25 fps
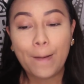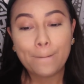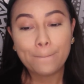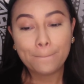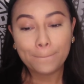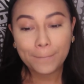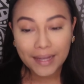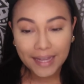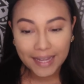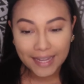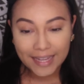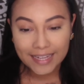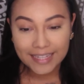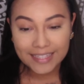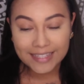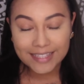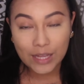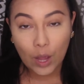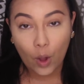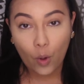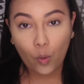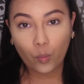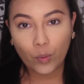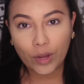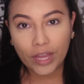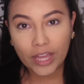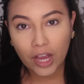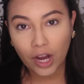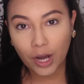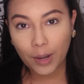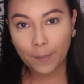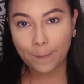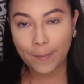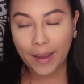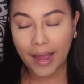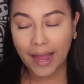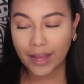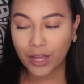but we are
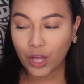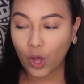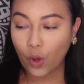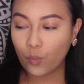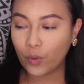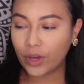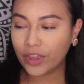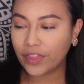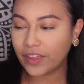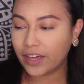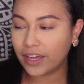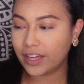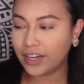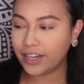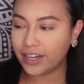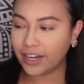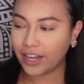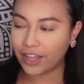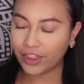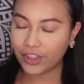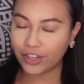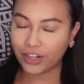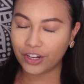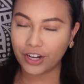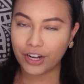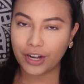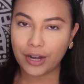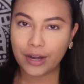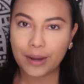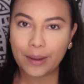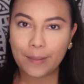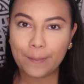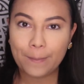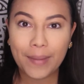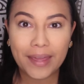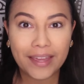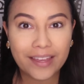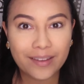back with another
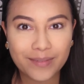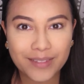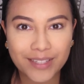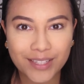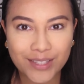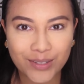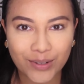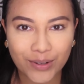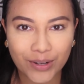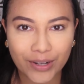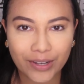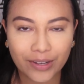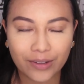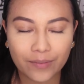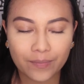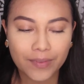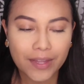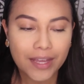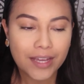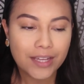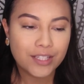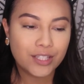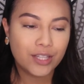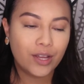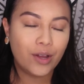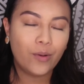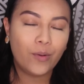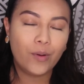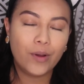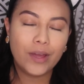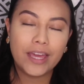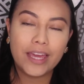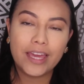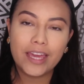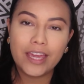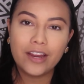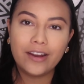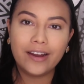makeup tutorial. So
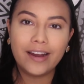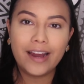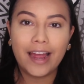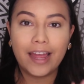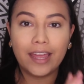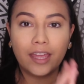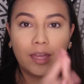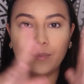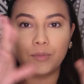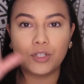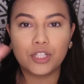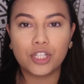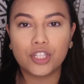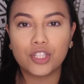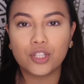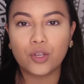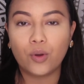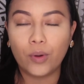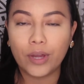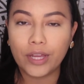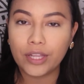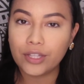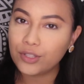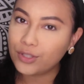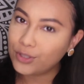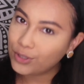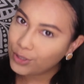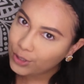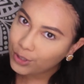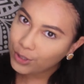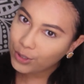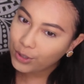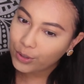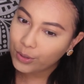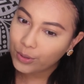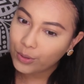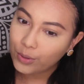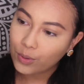here I am just going
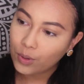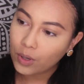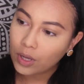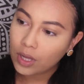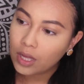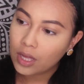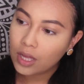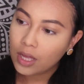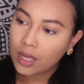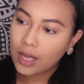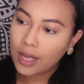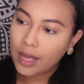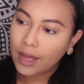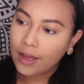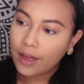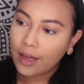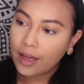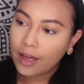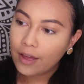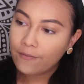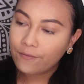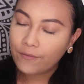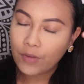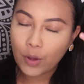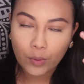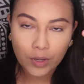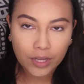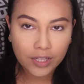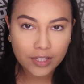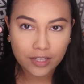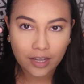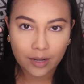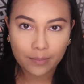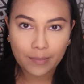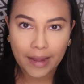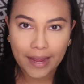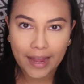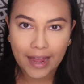to focus
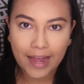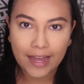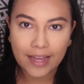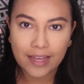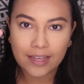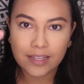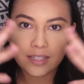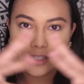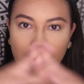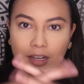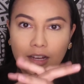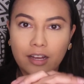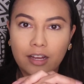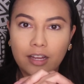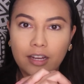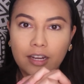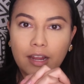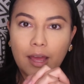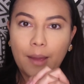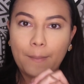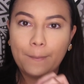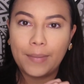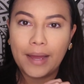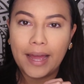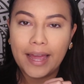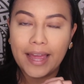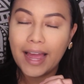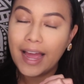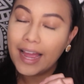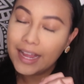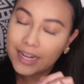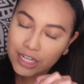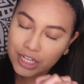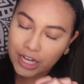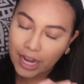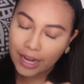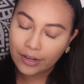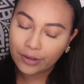on my eyes, on my
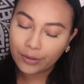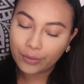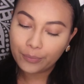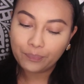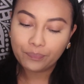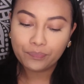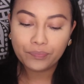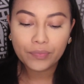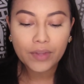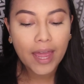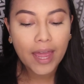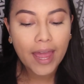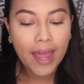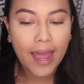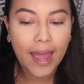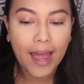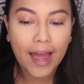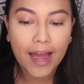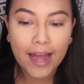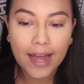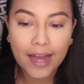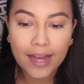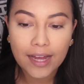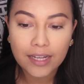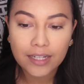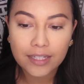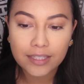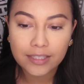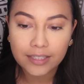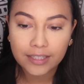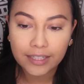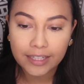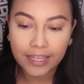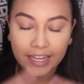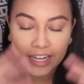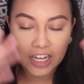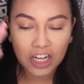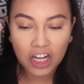eyeshadow, and
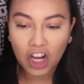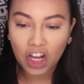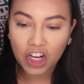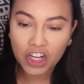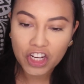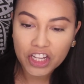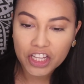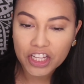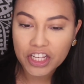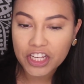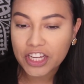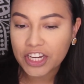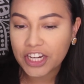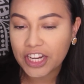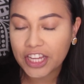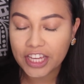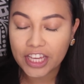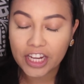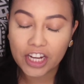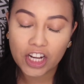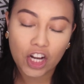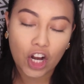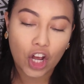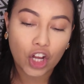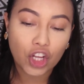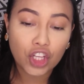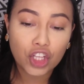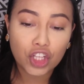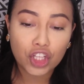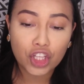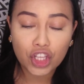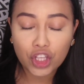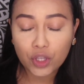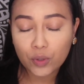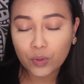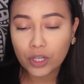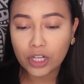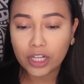get it all done and get it all
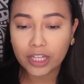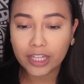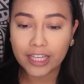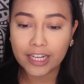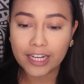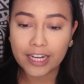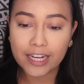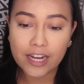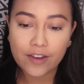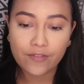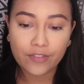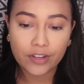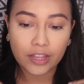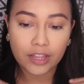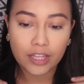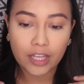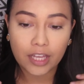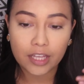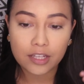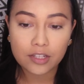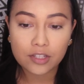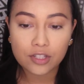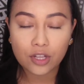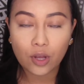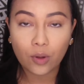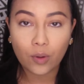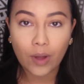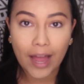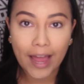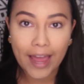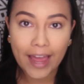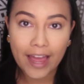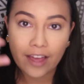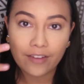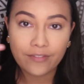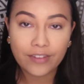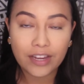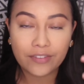cute looking and everything. So I
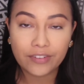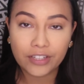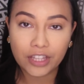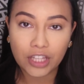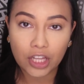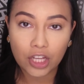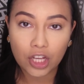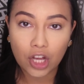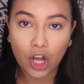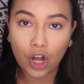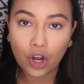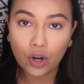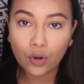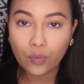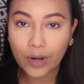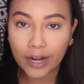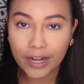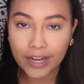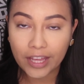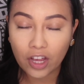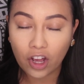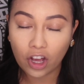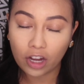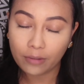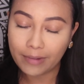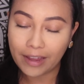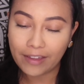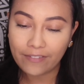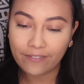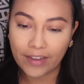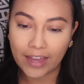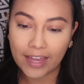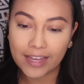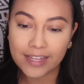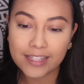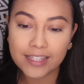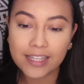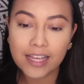have everything already on my
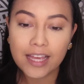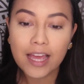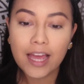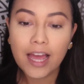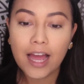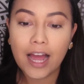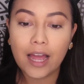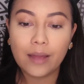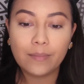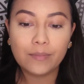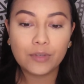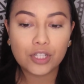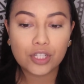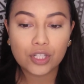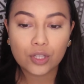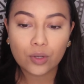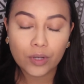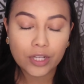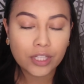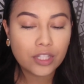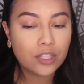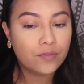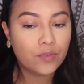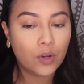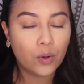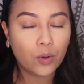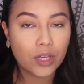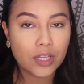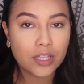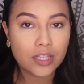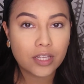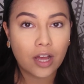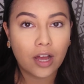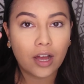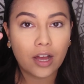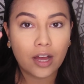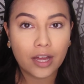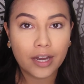face. I'm just going to focus
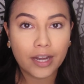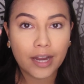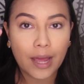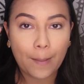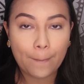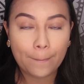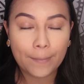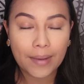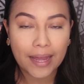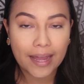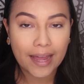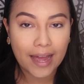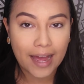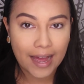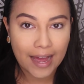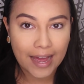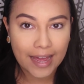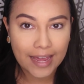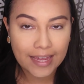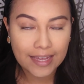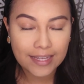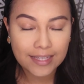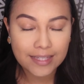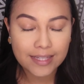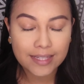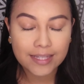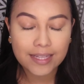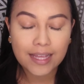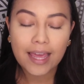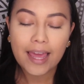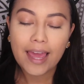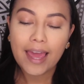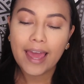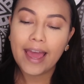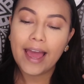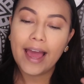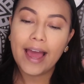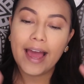on my eyes,
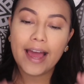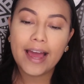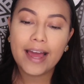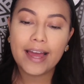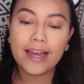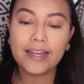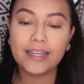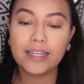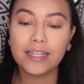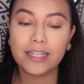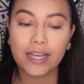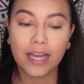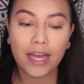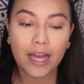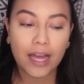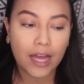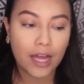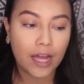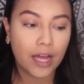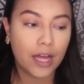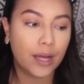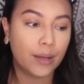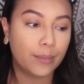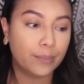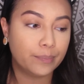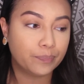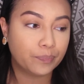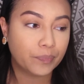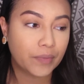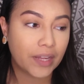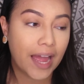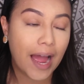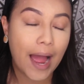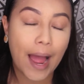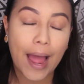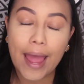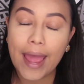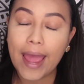and
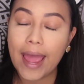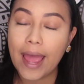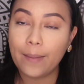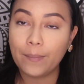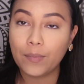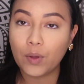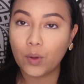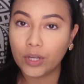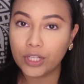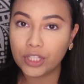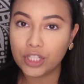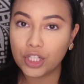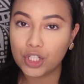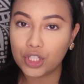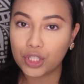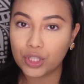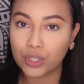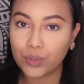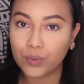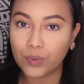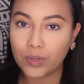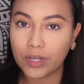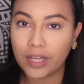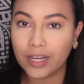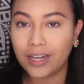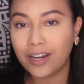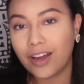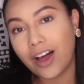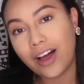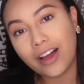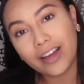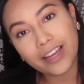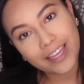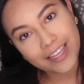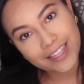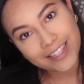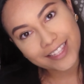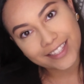I am going to do an
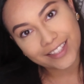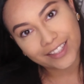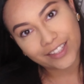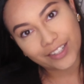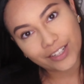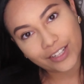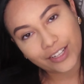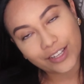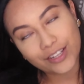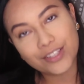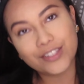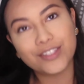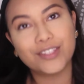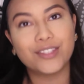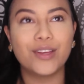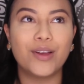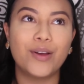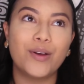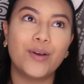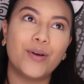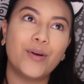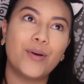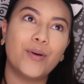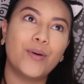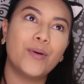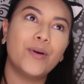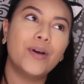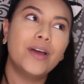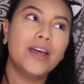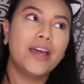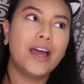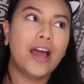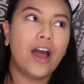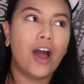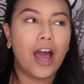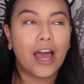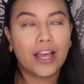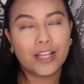August look. So
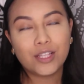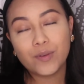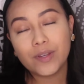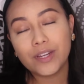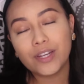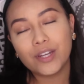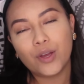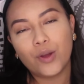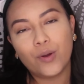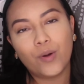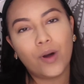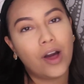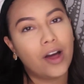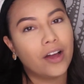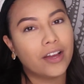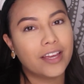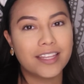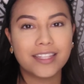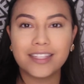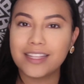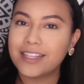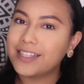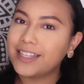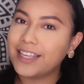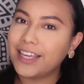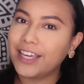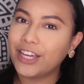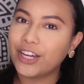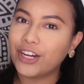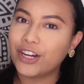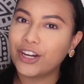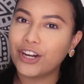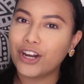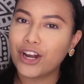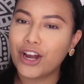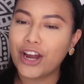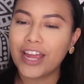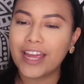as we know, August is
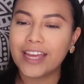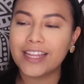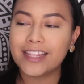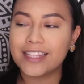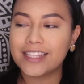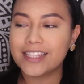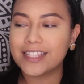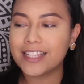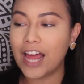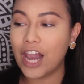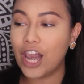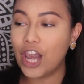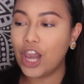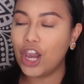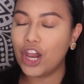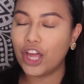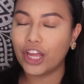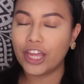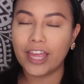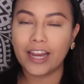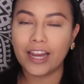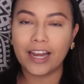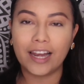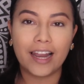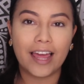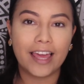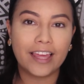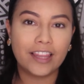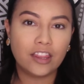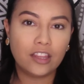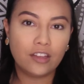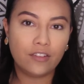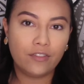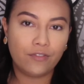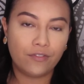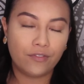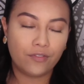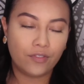here. It's looking like the
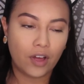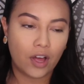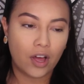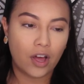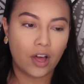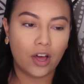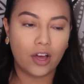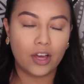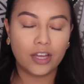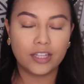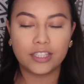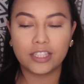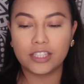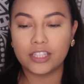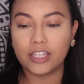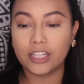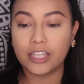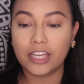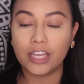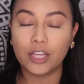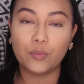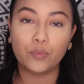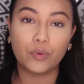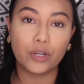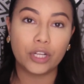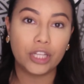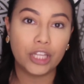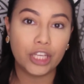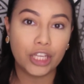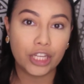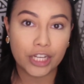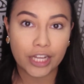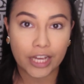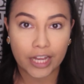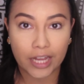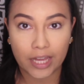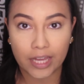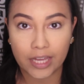fall. It's looking really
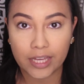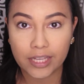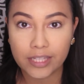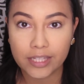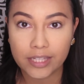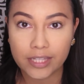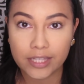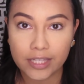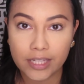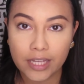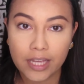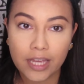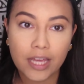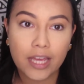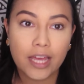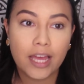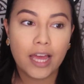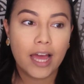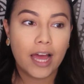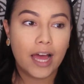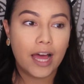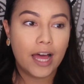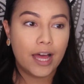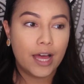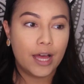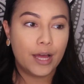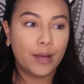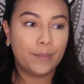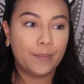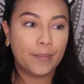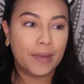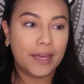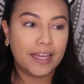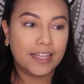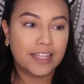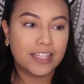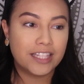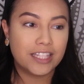nice.
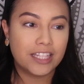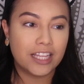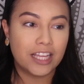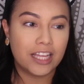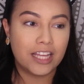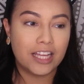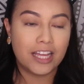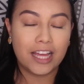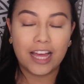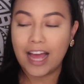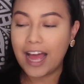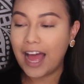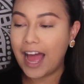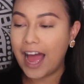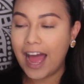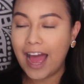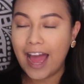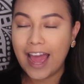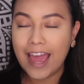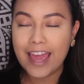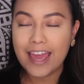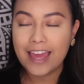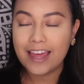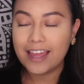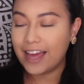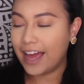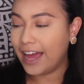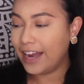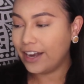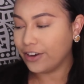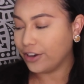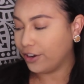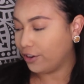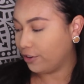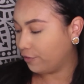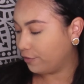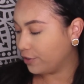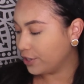I don't
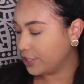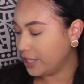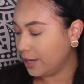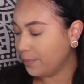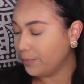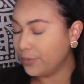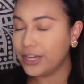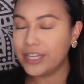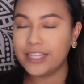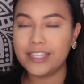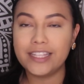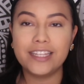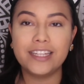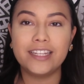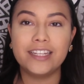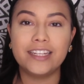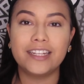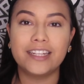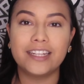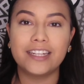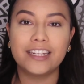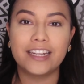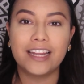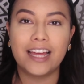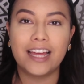know, for some reason,